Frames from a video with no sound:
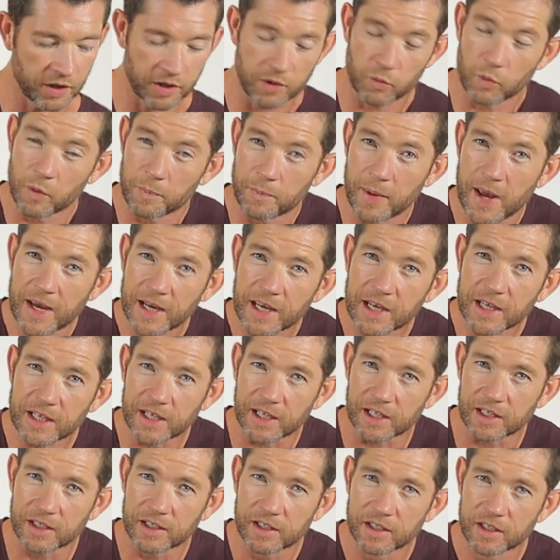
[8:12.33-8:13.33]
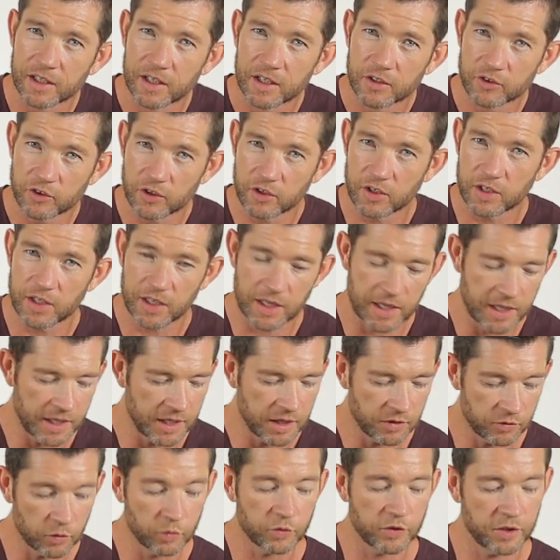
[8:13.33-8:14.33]
And then we're back again to the
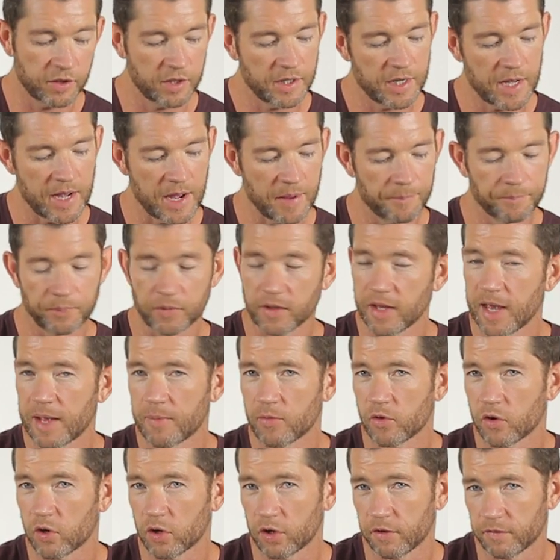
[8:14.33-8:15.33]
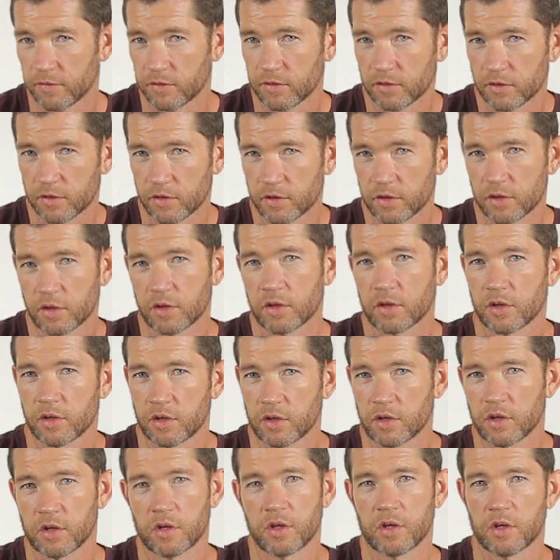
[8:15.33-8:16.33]
E, or to the um, hammer on,
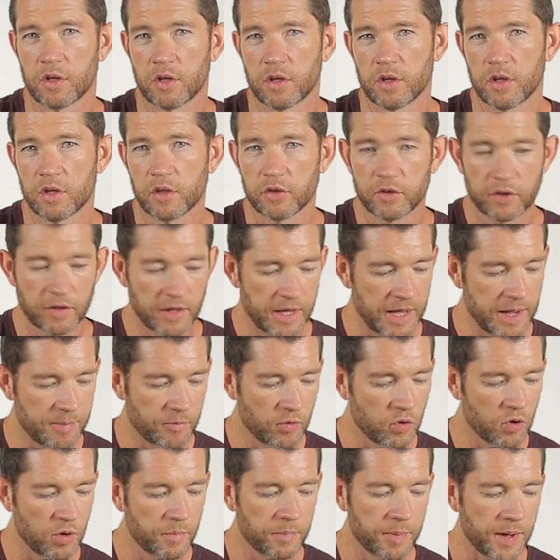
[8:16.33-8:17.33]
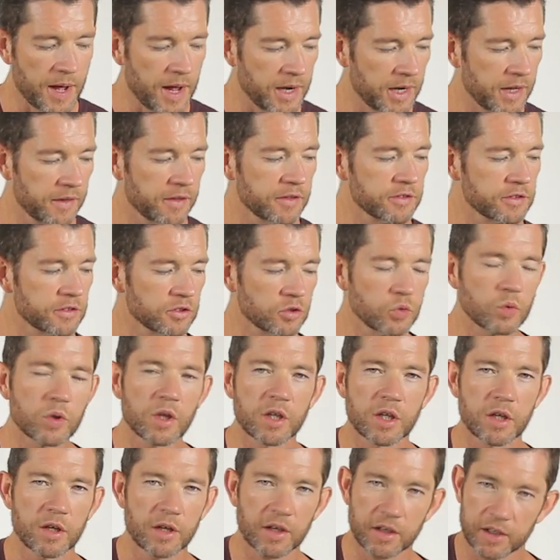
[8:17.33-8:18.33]
to the hammer on part. Now this is all
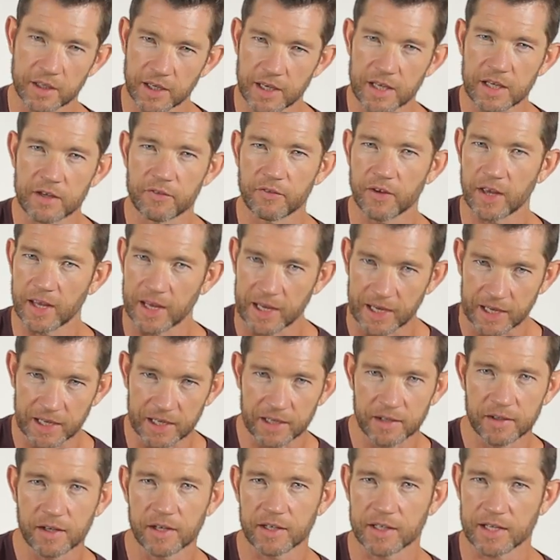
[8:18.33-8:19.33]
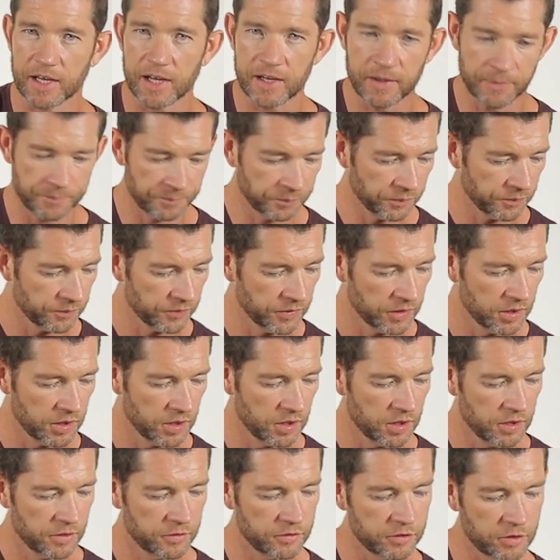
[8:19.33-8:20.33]
in the key of E, okay?